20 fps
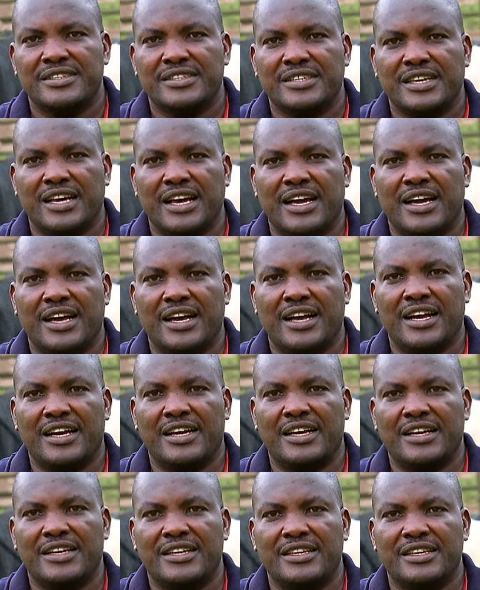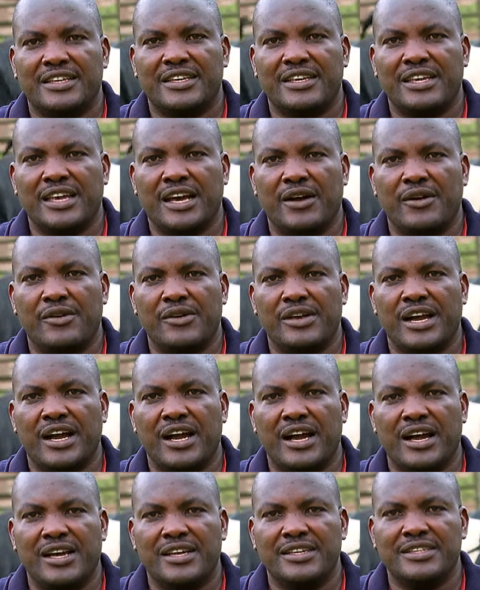Yeah, uh, here we
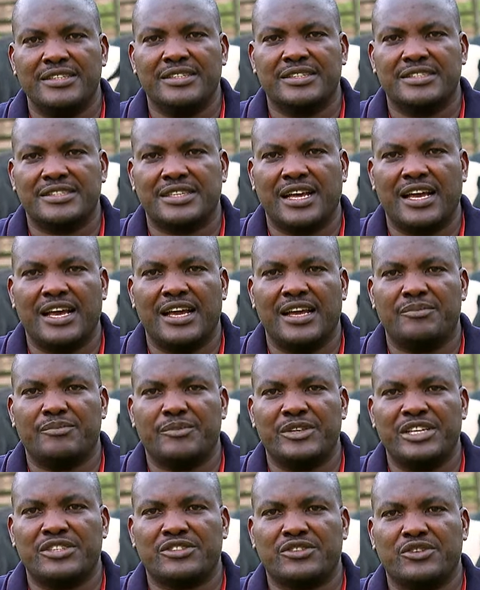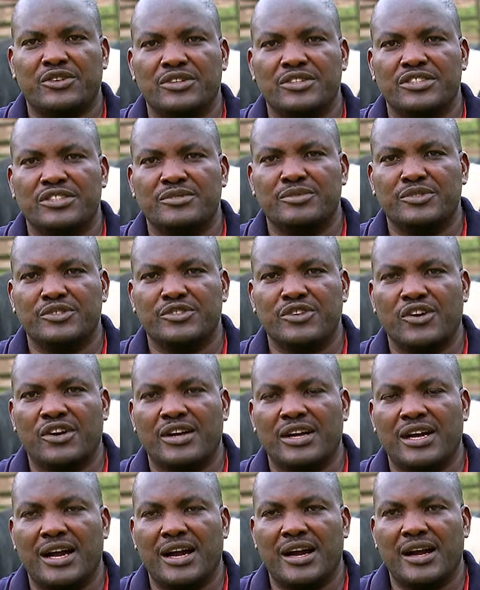are is a place called
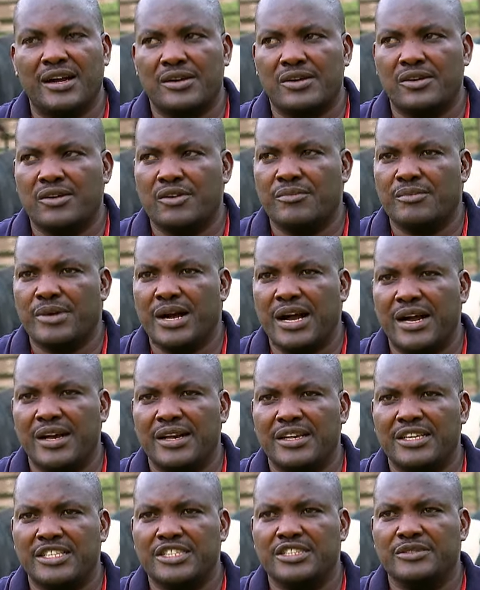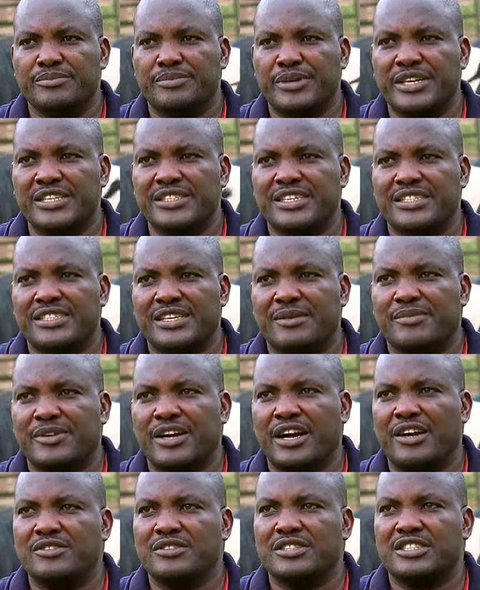Budonga, Gomba, in Mpenja
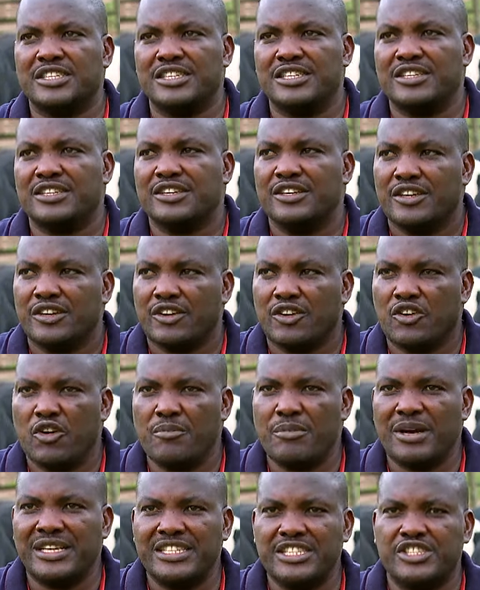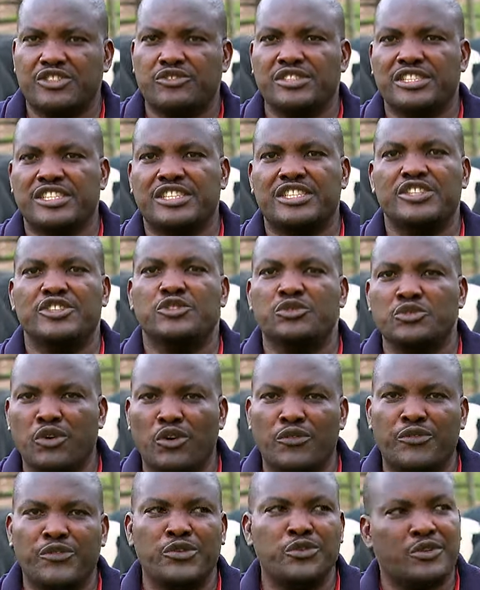sub-county, Gomba district
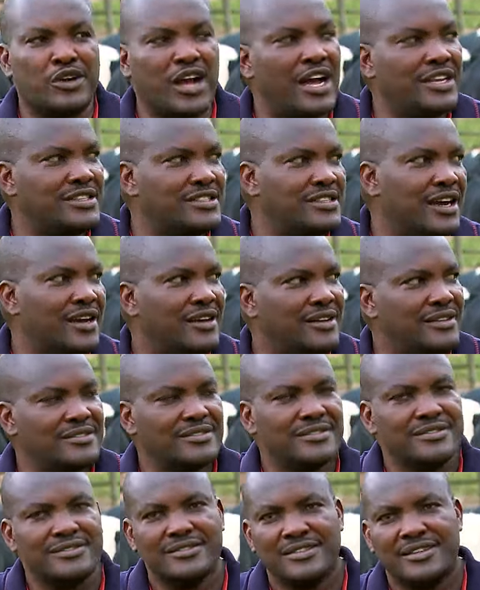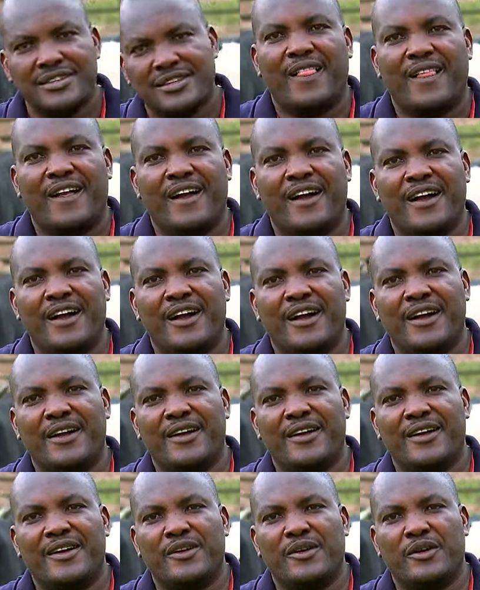of Uganda. Uh,
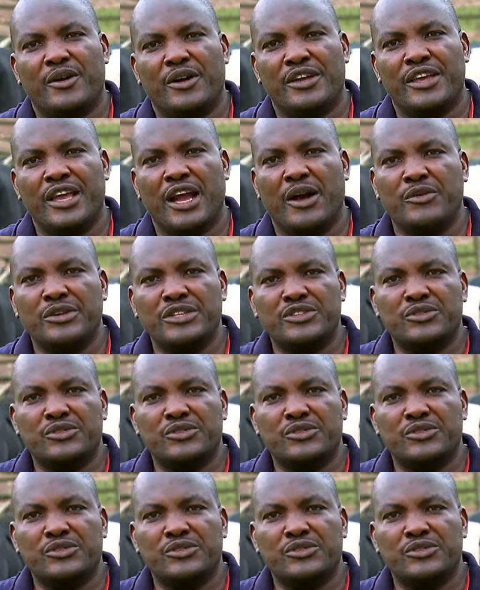here we